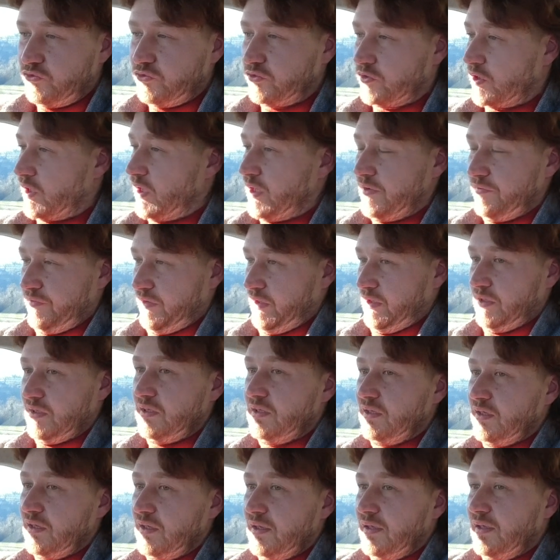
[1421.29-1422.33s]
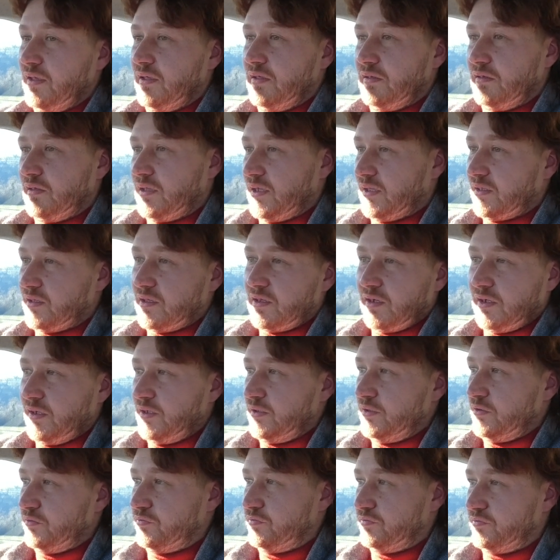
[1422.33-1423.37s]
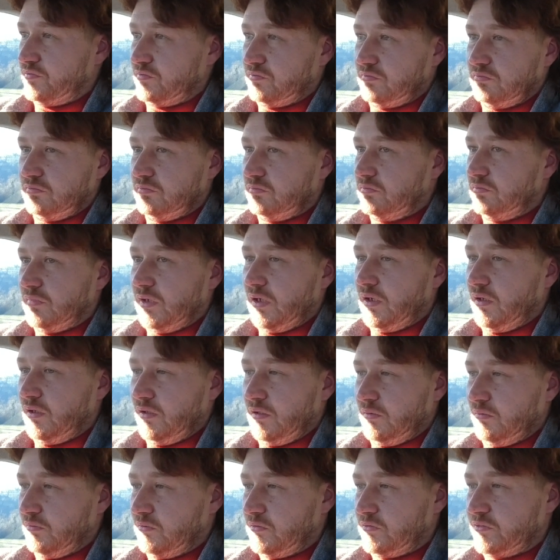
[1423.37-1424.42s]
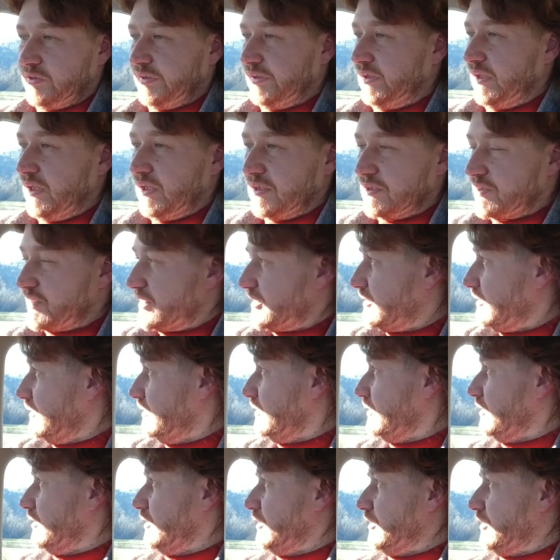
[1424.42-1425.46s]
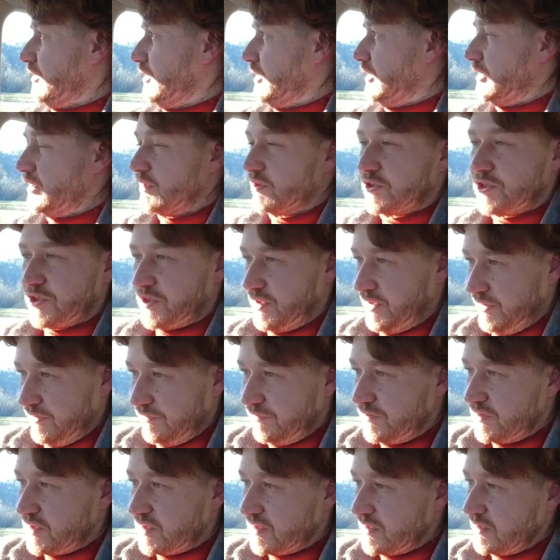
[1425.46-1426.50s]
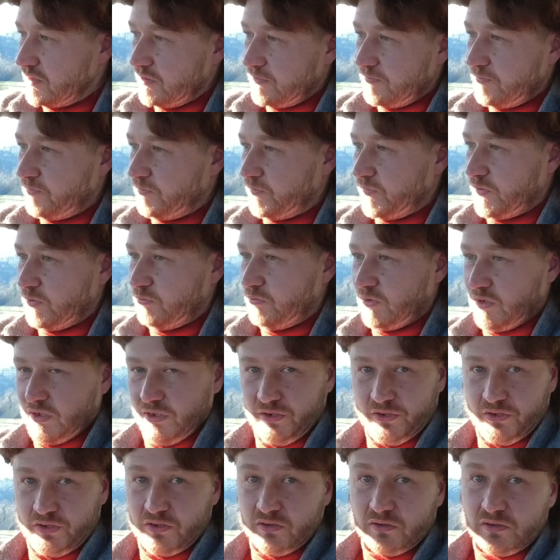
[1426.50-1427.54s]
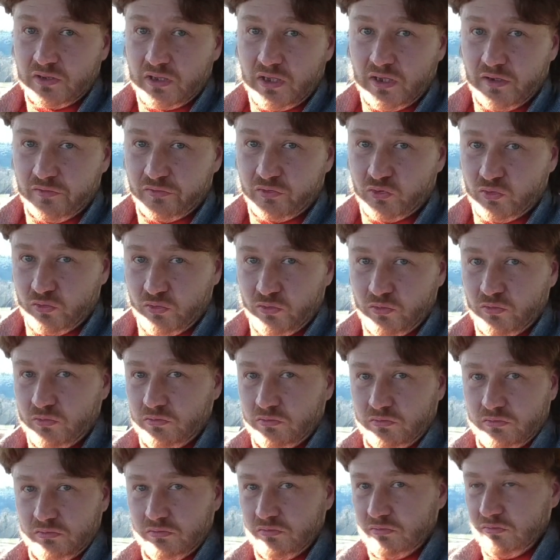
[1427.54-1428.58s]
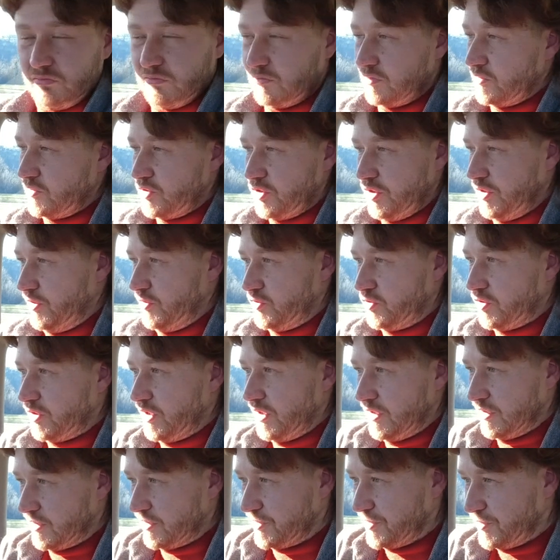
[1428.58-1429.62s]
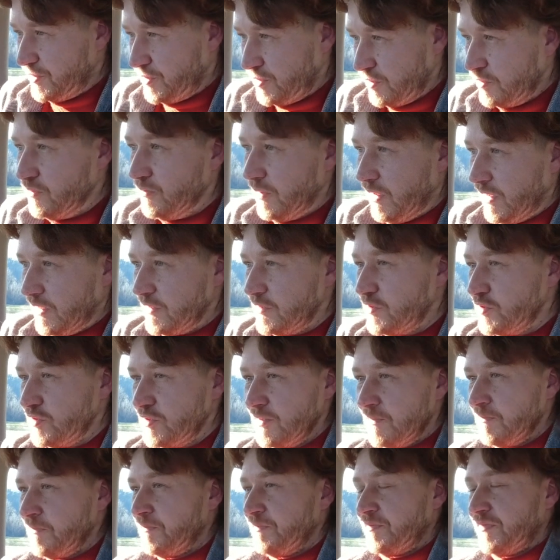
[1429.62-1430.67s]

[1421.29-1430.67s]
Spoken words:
driving, that kind of relaxed gear shifts, where I don't have to change gears too much,